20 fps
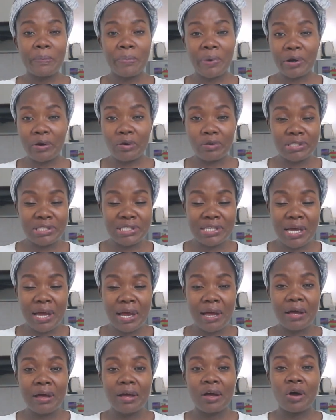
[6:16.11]

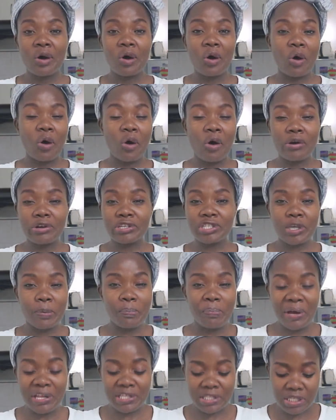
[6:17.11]
parota, or
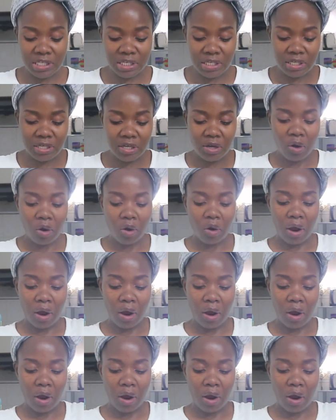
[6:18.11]
chapati.